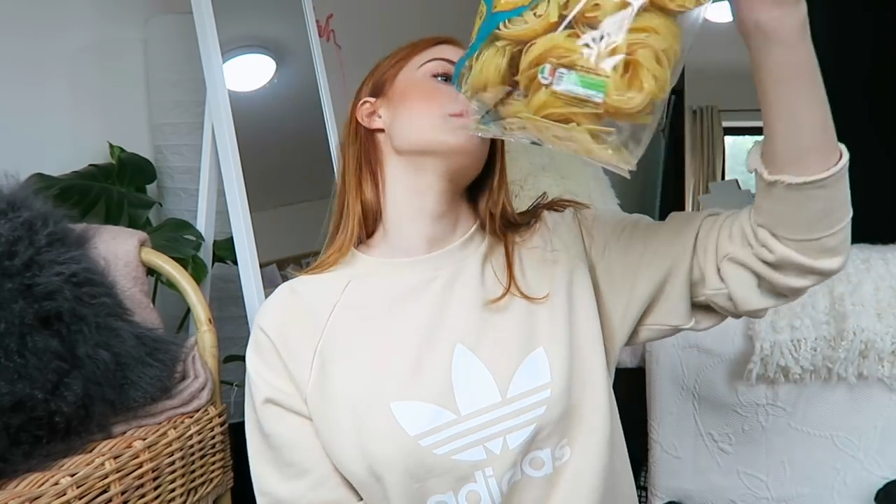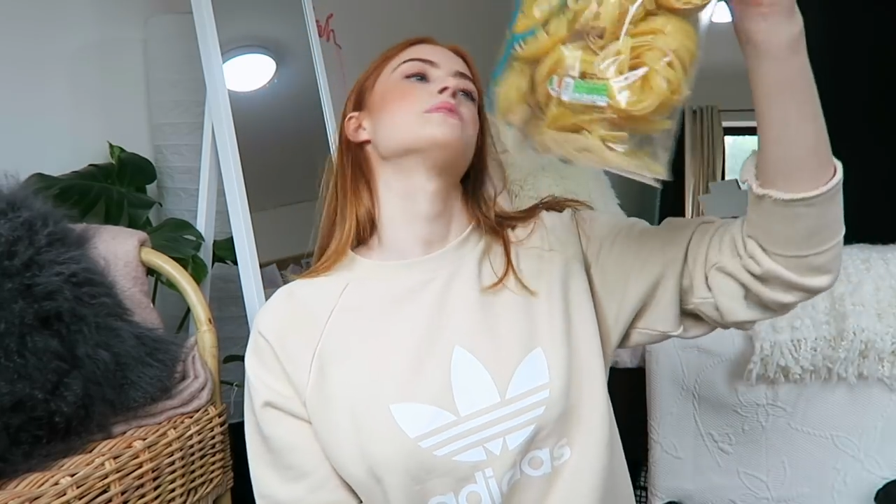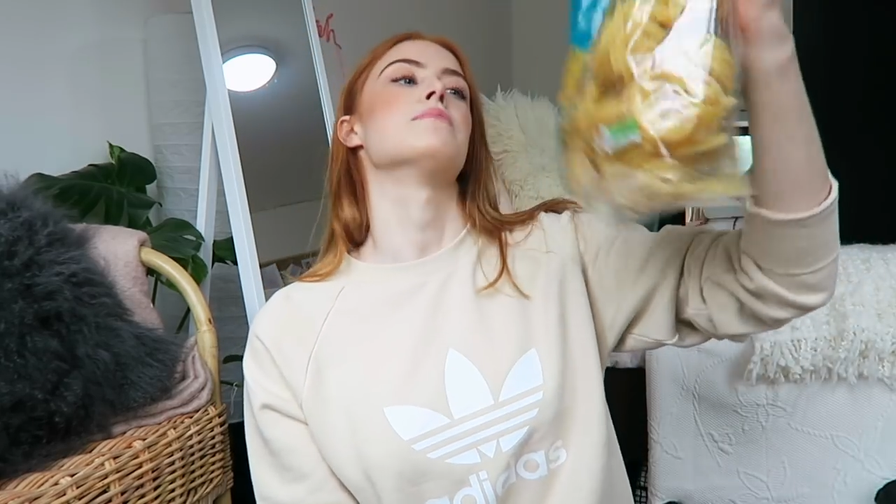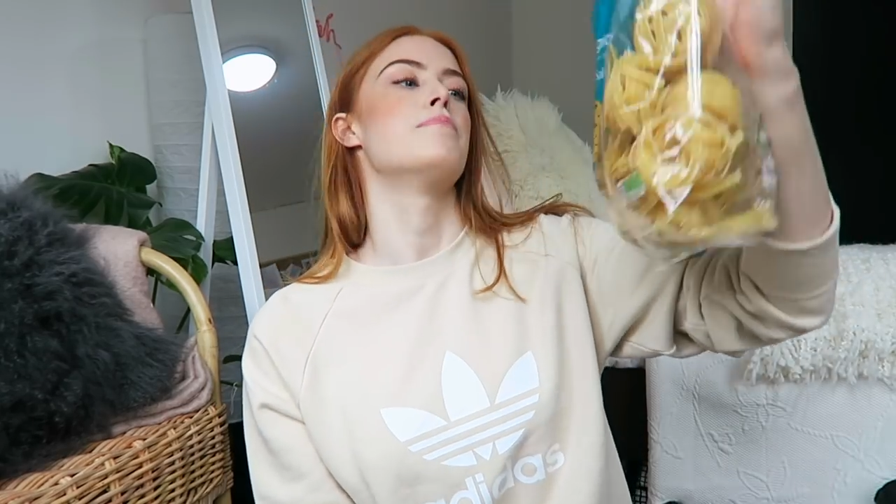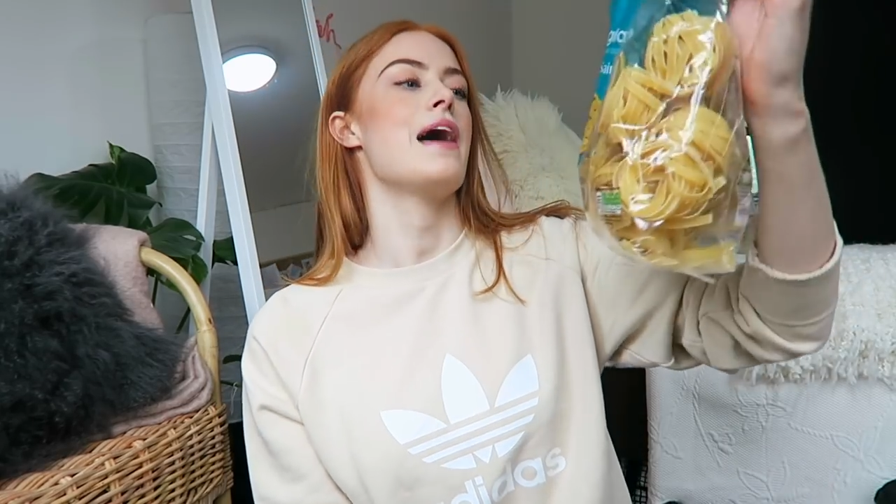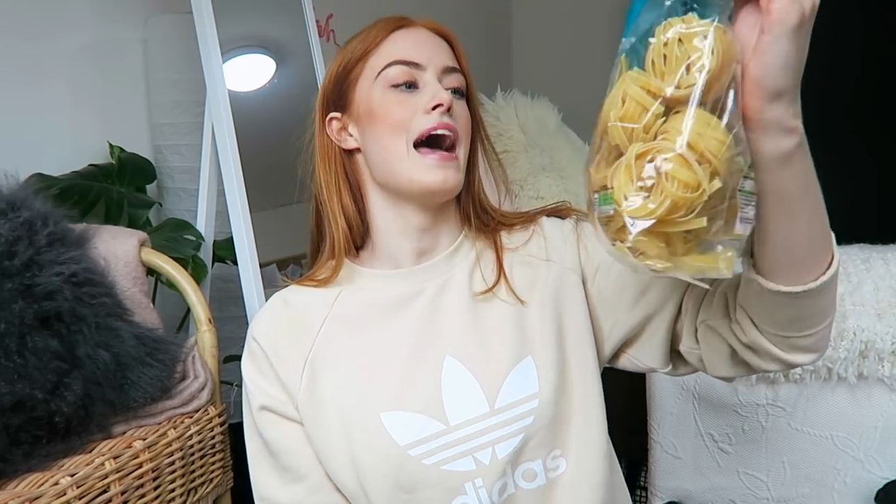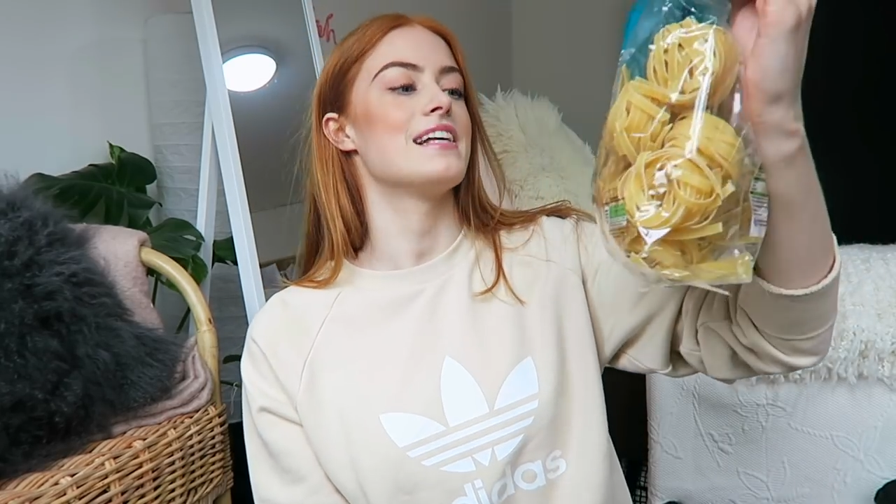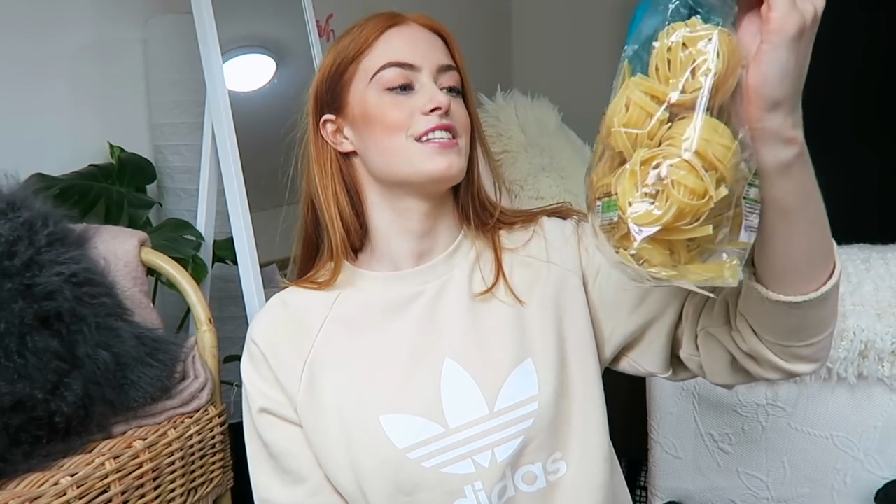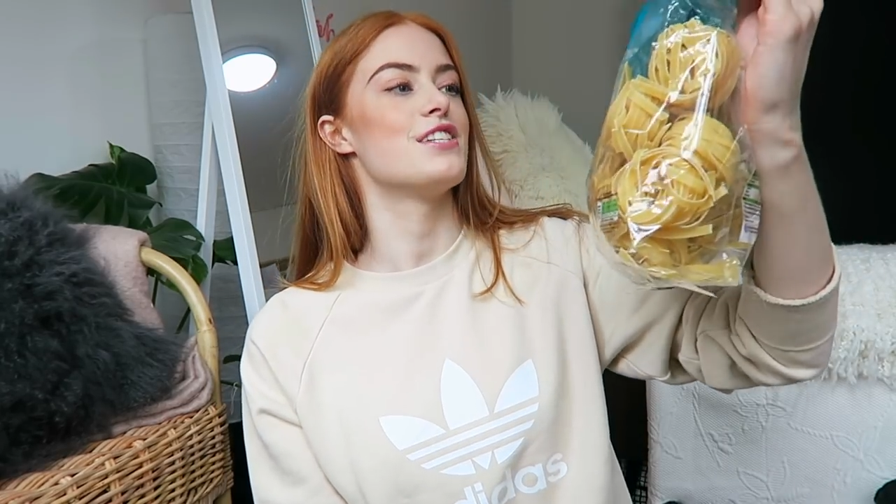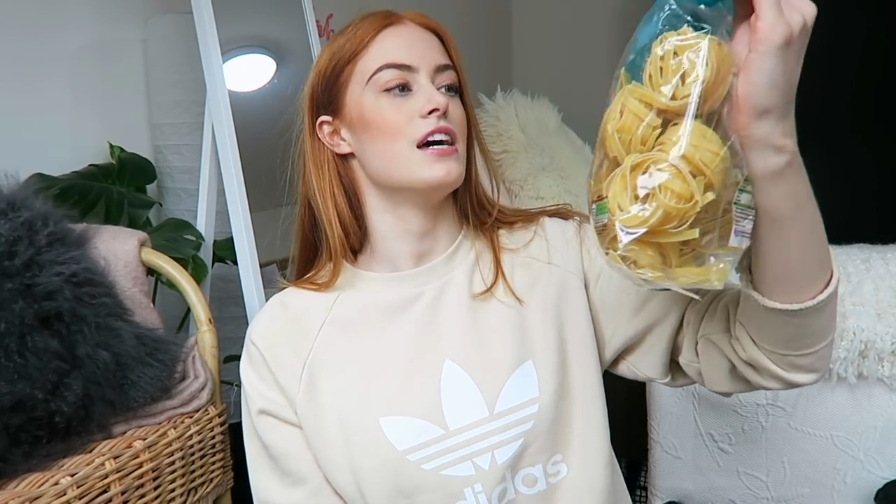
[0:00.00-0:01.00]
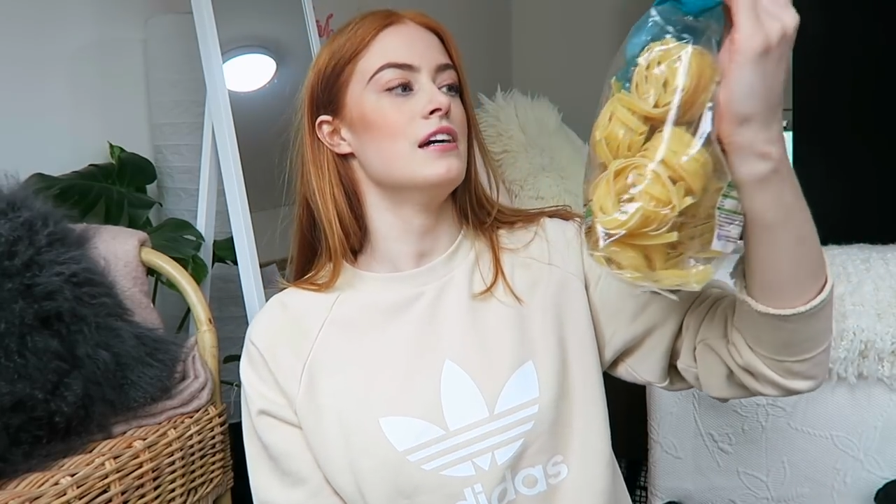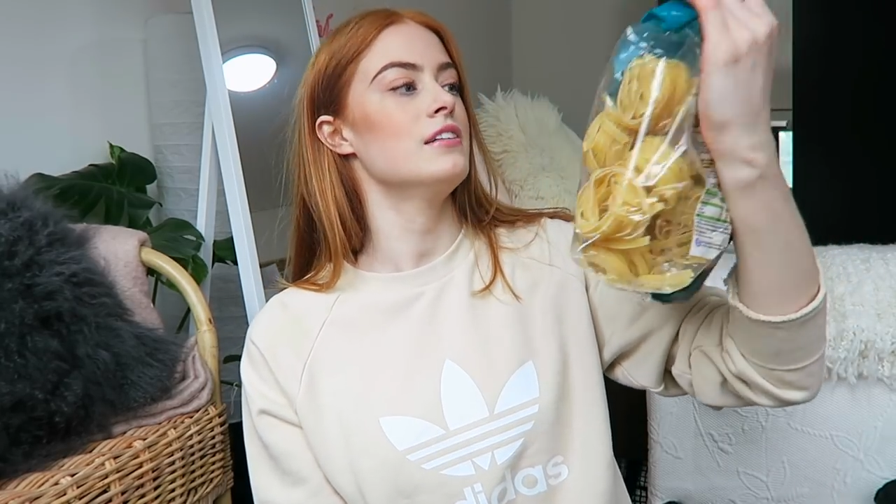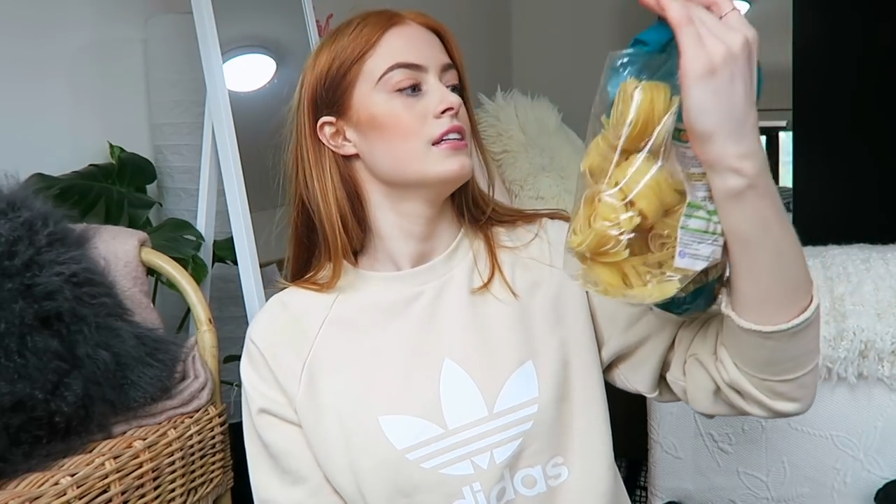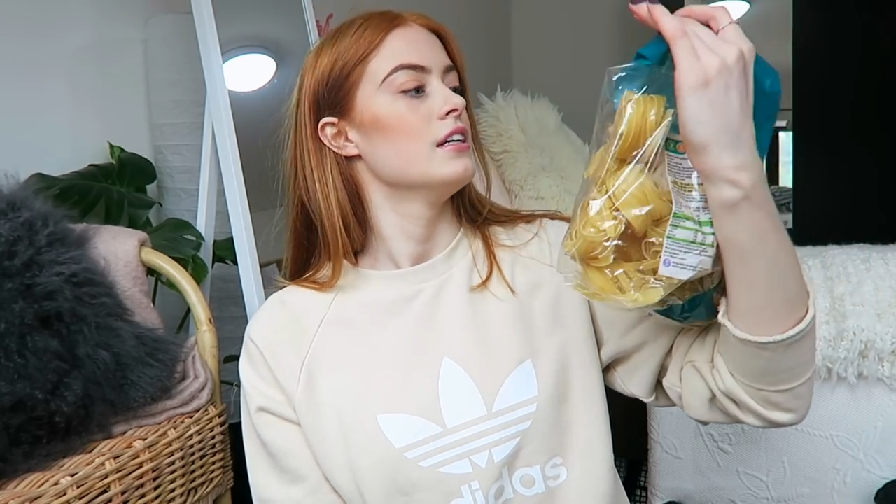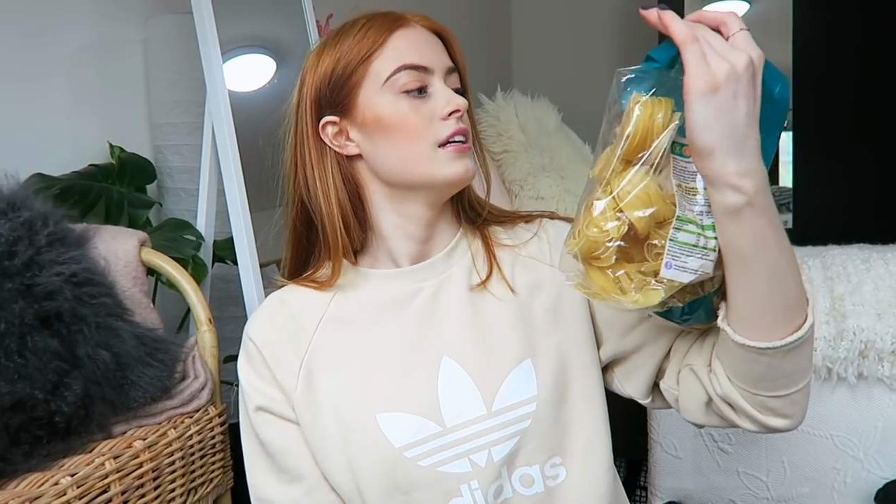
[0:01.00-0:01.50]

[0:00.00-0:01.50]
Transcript: up some pasta.